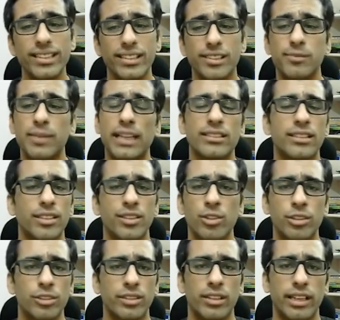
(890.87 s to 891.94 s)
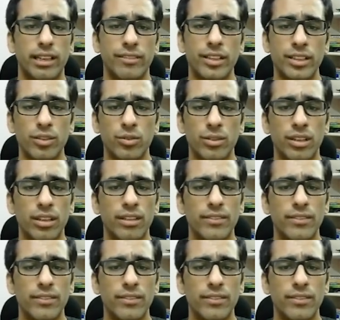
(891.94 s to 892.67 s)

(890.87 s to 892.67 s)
dispatch control to the relevant code,